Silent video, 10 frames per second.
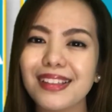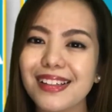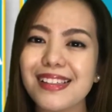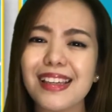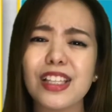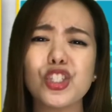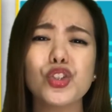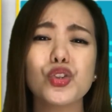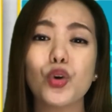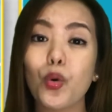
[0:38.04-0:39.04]
us in
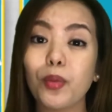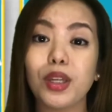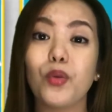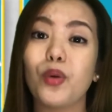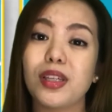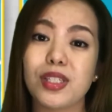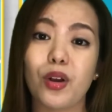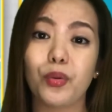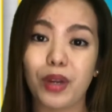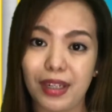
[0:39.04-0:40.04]
so many ways
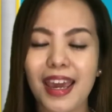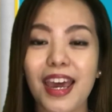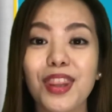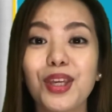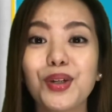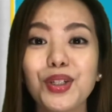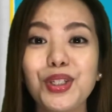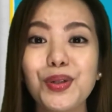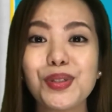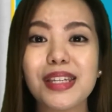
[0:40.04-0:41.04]
already. And the good
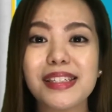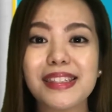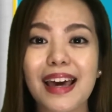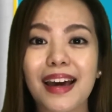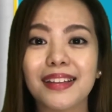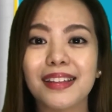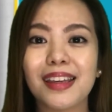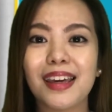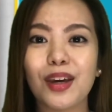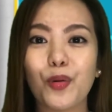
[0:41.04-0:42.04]
news is that
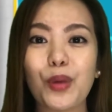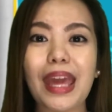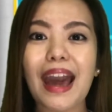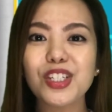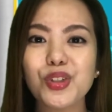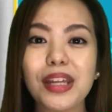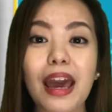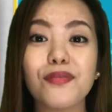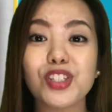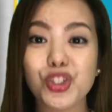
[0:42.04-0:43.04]
we actually
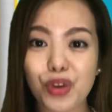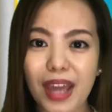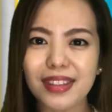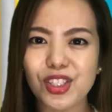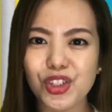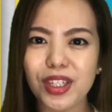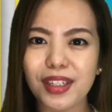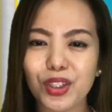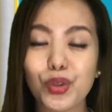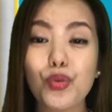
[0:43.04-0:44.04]
have a strategy
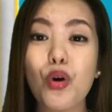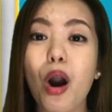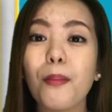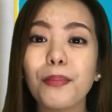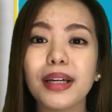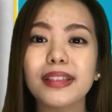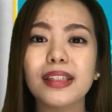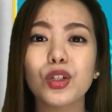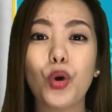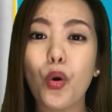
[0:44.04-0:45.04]
to combat
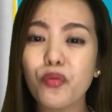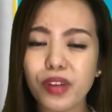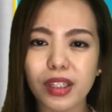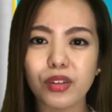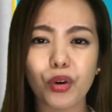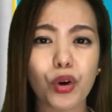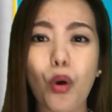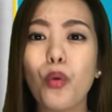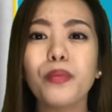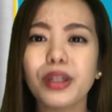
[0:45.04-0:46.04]
COVID or
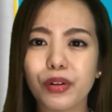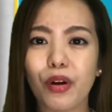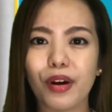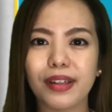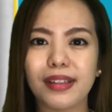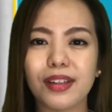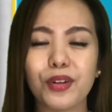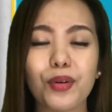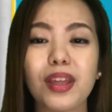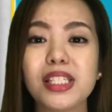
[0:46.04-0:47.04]
Omicron, you
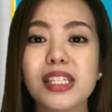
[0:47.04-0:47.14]
know, that